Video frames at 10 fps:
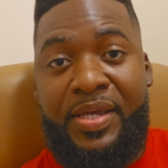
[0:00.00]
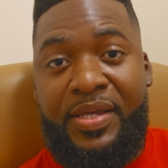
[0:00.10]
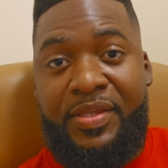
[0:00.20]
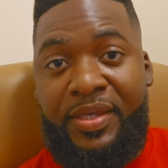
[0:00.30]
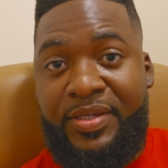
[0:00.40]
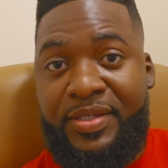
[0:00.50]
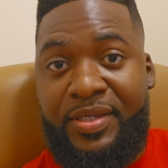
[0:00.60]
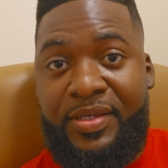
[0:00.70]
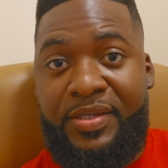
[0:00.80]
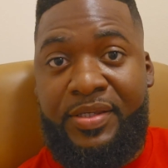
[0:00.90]
This
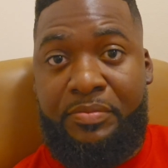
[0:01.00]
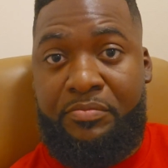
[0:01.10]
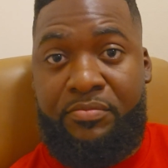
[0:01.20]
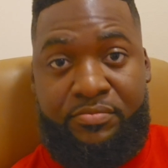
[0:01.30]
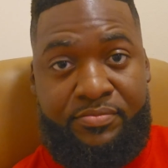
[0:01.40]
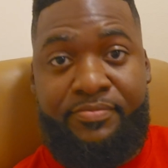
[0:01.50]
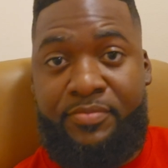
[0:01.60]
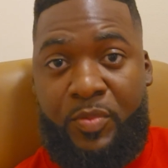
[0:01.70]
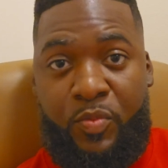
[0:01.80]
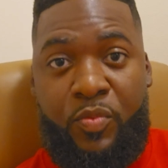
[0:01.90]
is
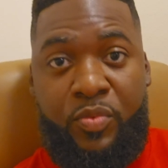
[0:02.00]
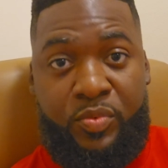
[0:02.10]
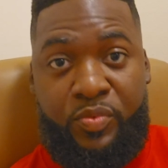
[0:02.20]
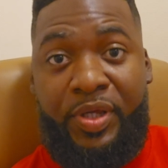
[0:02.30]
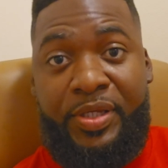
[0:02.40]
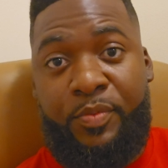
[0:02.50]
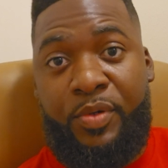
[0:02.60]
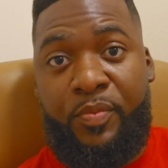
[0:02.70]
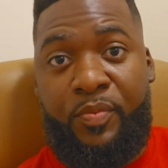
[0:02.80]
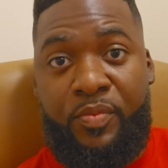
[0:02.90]
really what
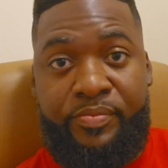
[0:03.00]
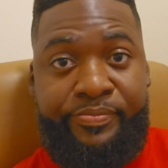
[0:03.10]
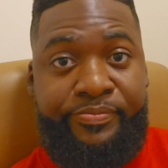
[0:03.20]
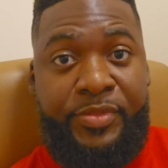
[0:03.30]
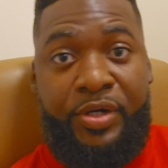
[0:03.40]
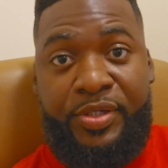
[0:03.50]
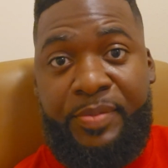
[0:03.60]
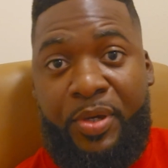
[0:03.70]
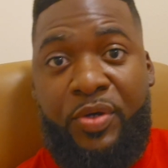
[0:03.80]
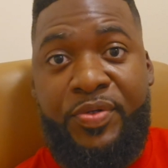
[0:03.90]
you're
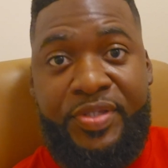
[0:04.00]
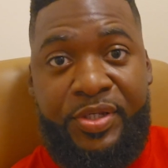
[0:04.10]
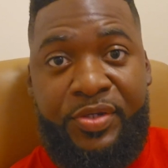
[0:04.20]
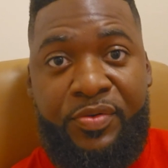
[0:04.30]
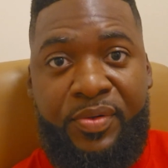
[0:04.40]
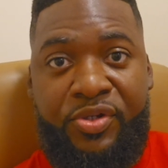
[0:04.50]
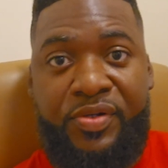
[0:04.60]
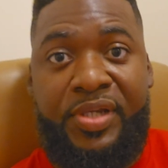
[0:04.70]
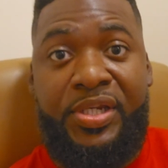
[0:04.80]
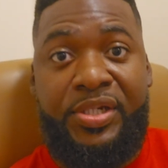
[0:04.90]
supposed to do, and
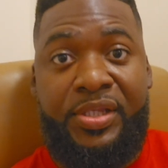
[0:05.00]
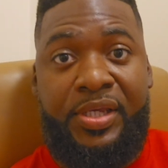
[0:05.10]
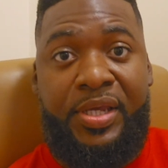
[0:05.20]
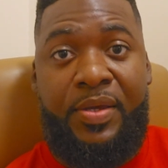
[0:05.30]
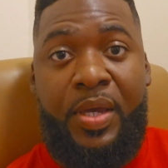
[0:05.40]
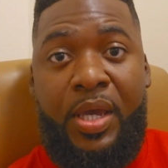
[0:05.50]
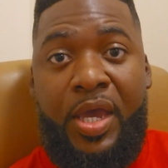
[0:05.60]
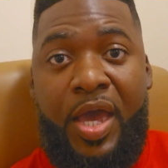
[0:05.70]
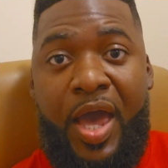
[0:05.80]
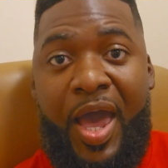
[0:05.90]
traditionally
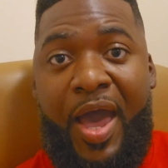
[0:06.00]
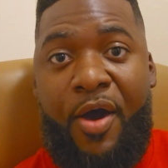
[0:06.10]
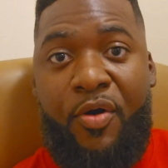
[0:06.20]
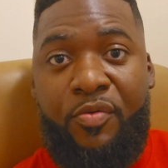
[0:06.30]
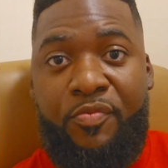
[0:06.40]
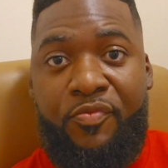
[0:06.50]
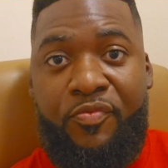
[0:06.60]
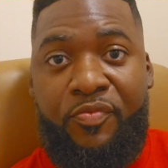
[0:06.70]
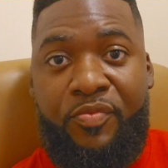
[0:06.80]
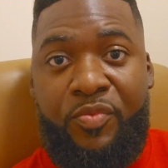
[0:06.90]
how
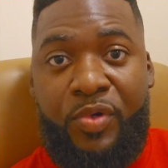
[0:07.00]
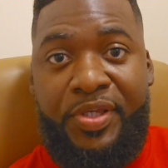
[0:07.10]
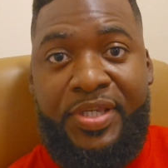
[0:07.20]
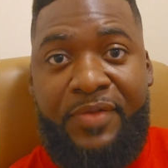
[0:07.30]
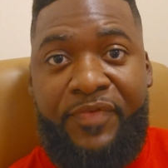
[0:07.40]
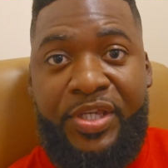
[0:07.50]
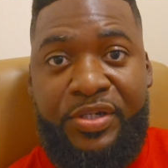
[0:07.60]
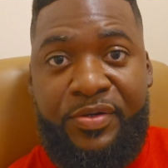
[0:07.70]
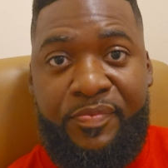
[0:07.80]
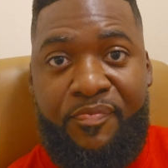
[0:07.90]
real estate
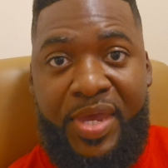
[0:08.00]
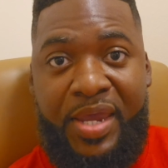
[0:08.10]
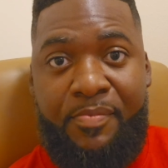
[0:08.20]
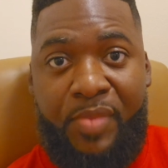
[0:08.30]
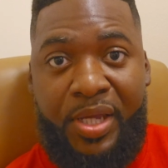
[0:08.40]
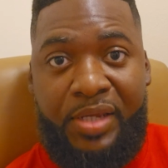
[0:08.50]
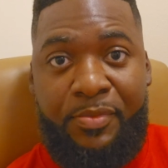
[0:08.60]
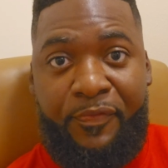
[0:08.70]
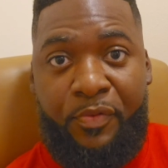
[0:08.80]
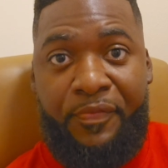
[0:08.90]
investors made money
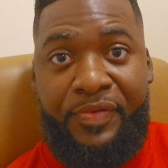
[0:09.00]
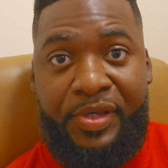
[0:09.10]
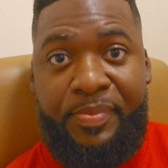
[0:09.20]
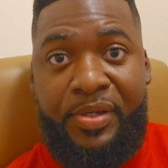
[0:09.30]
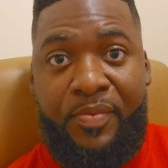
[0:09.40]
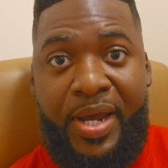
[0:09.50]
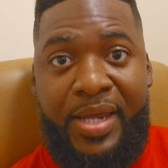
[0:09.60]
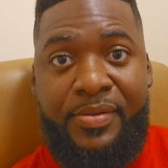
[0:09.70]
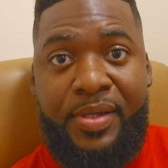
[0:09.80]
before flipping, right?